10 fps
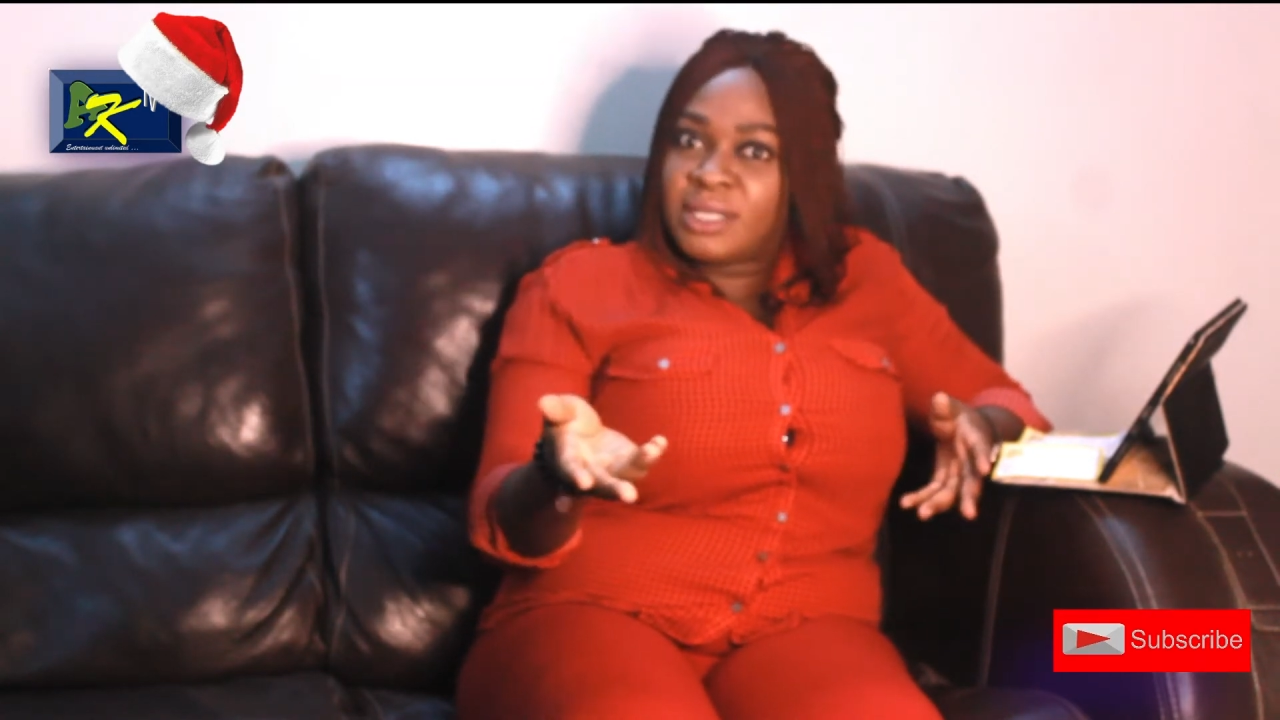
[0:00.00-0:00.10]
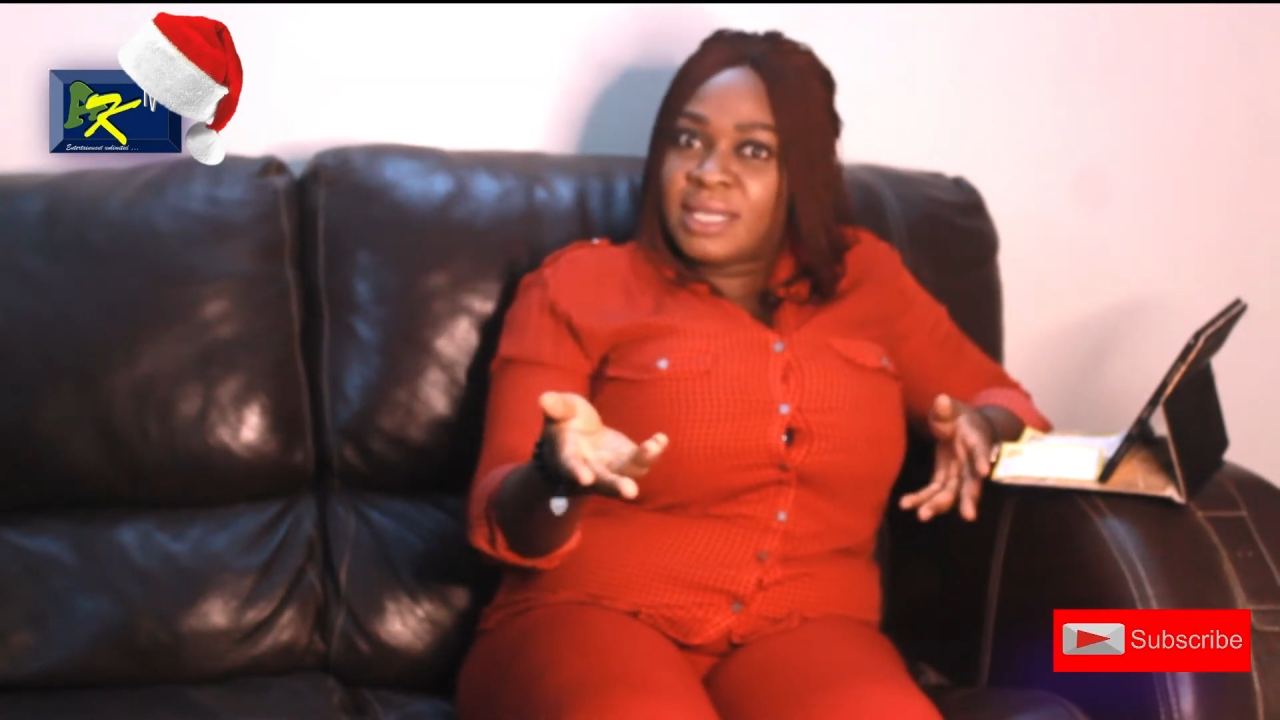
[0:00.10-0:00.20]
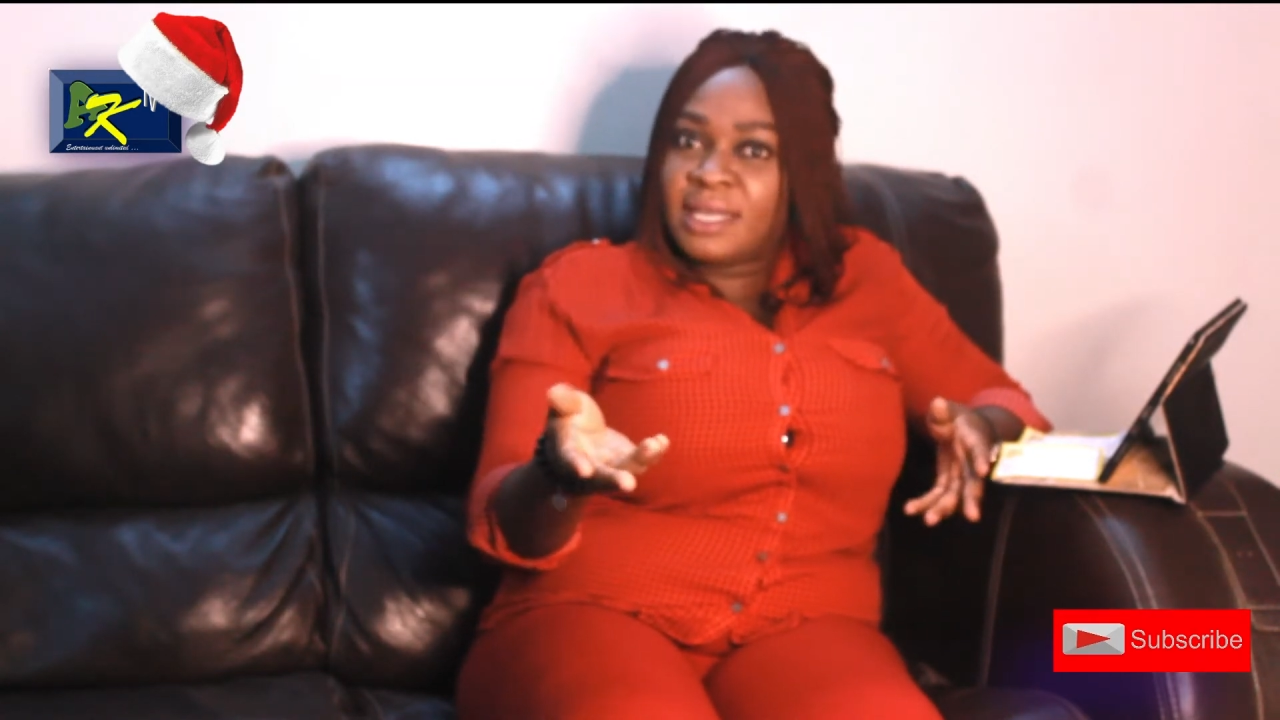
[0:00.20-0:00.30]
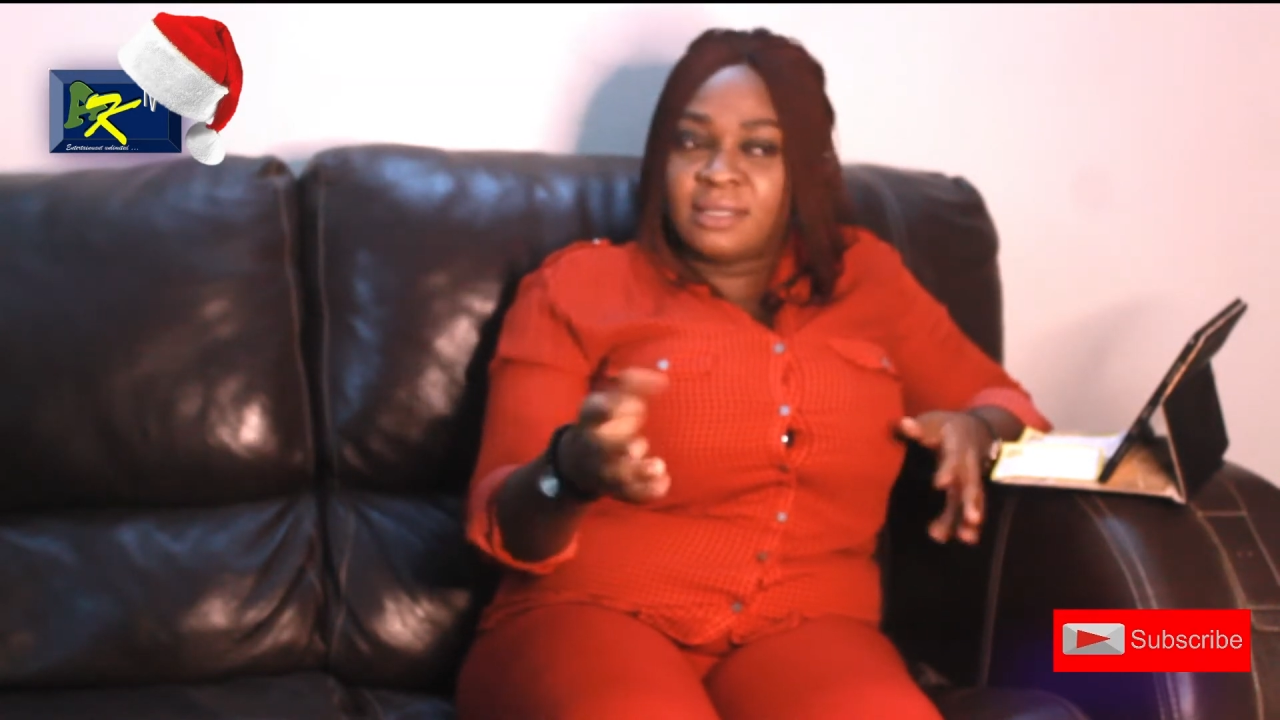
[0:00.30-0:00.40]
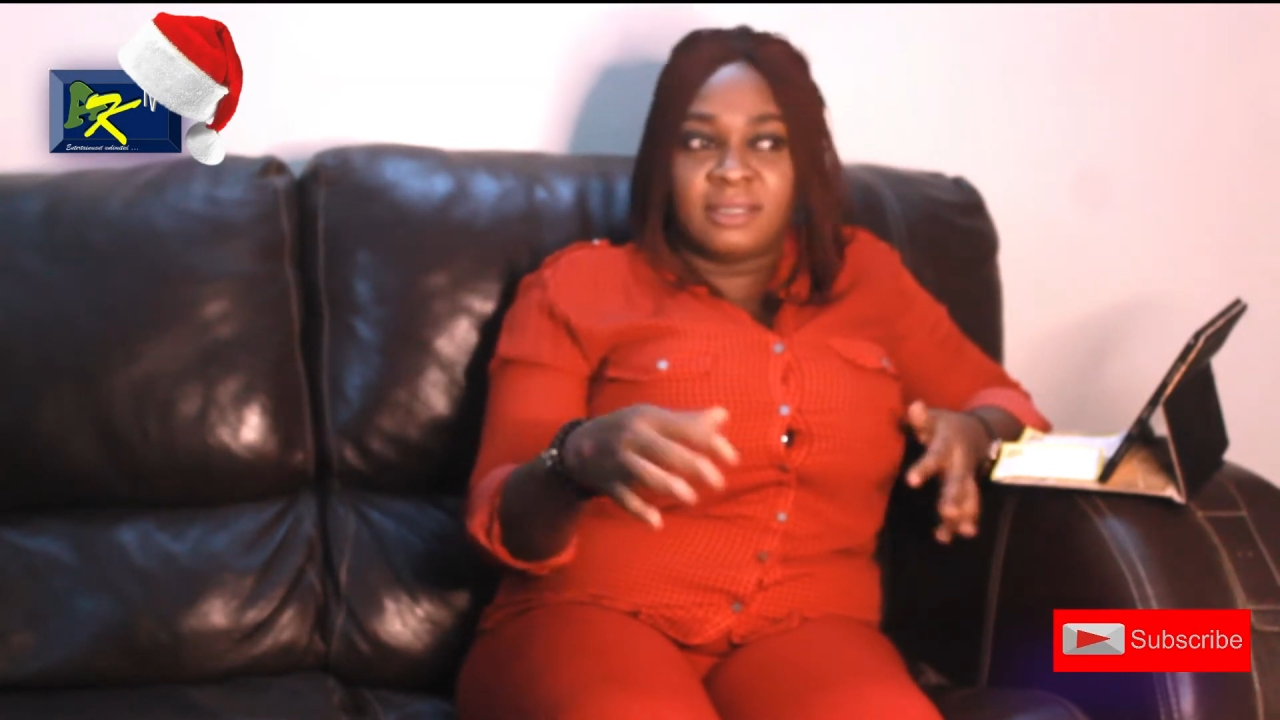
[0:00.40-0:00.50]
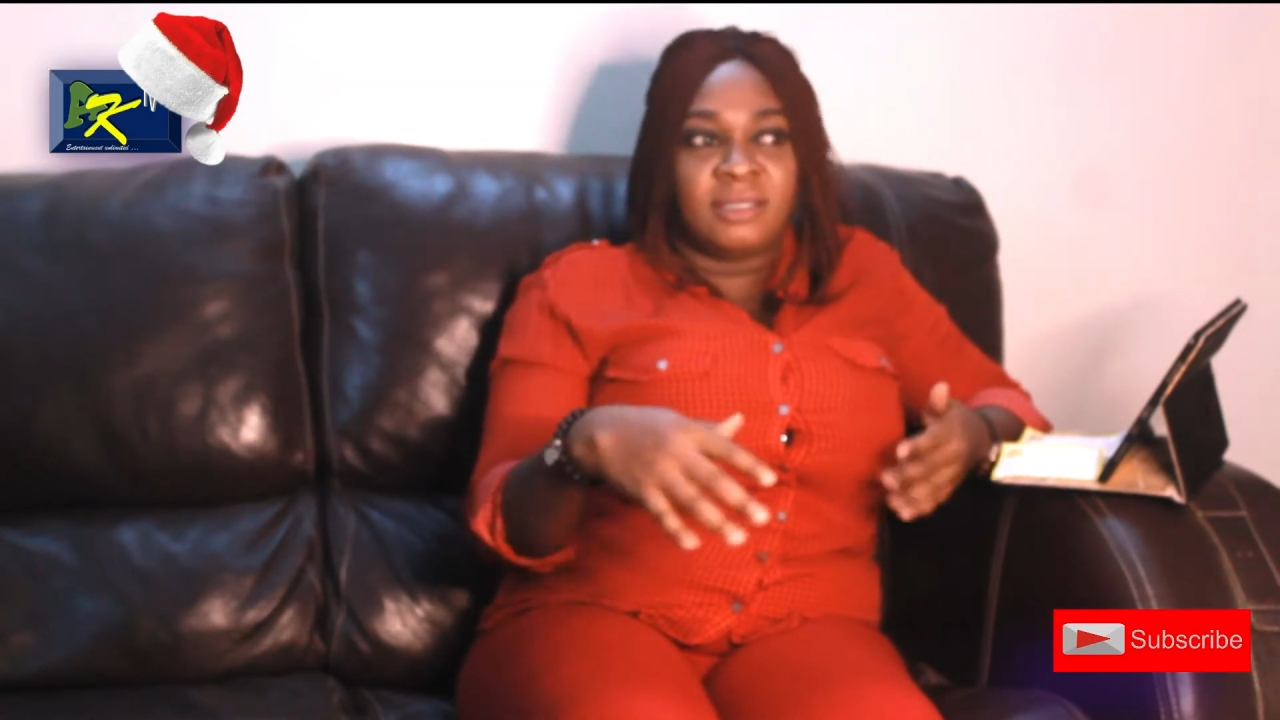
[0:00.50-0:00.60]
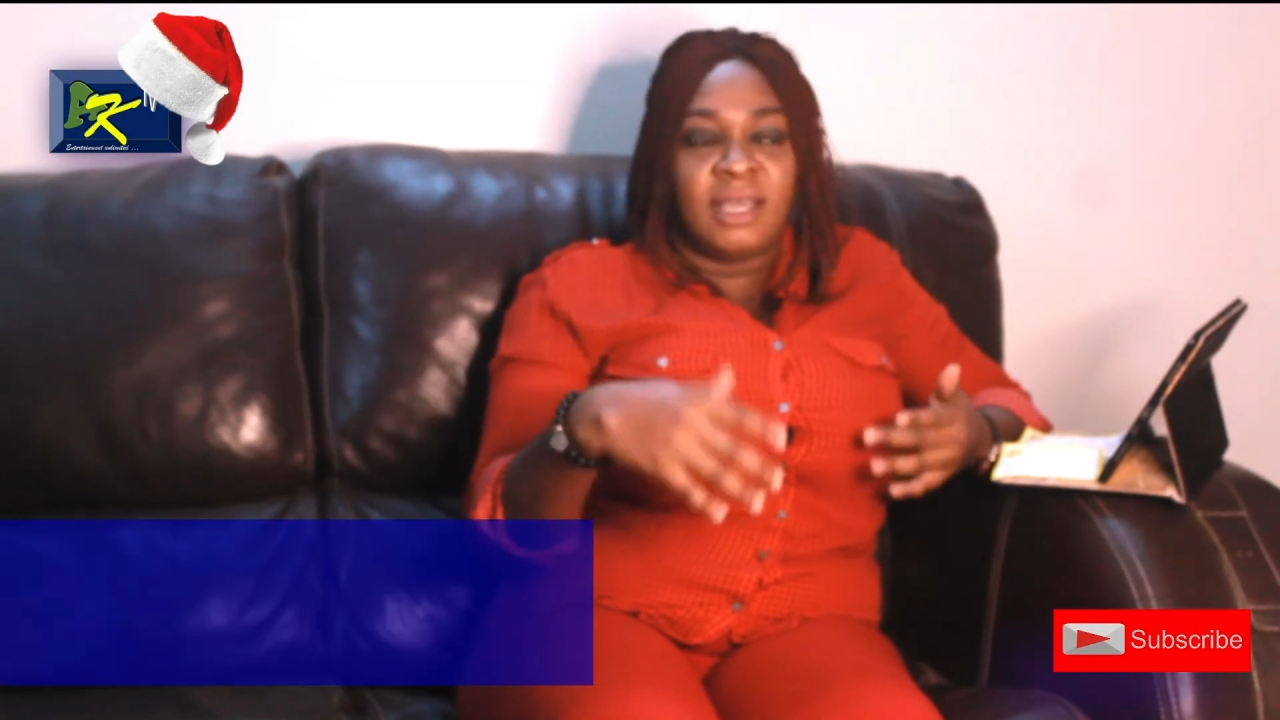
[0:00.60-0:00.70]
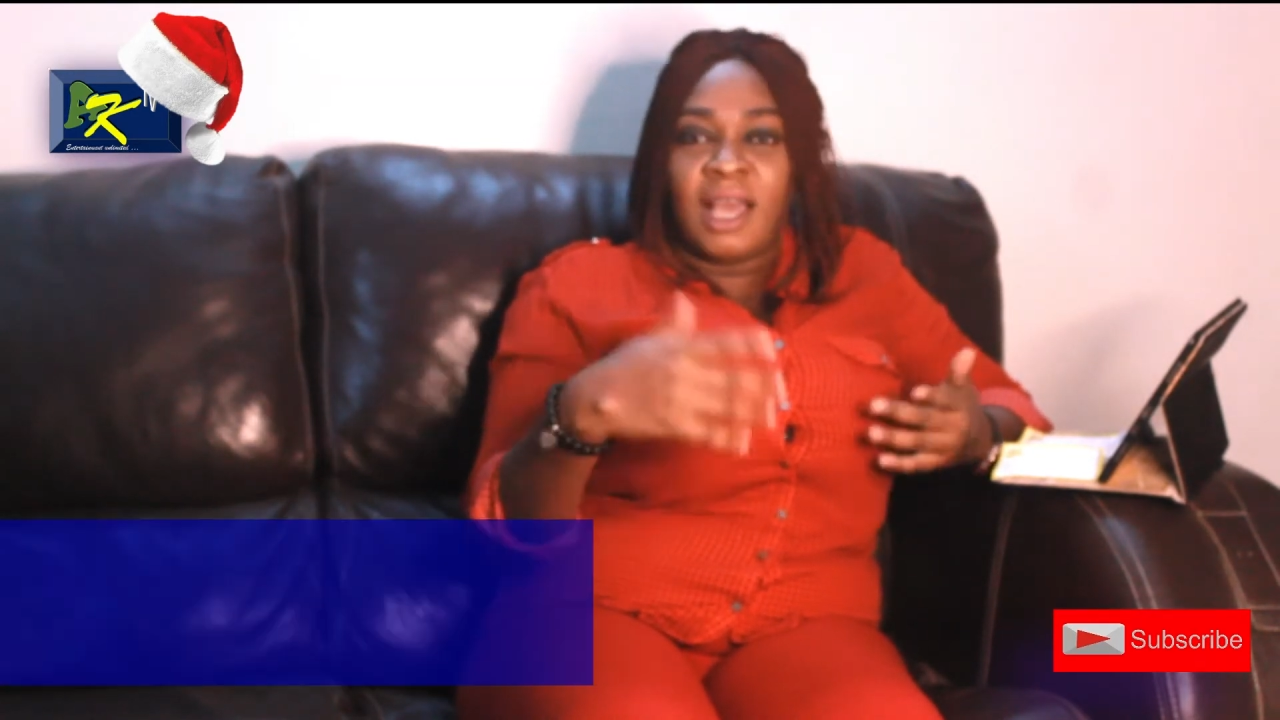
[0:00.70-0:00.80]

attend?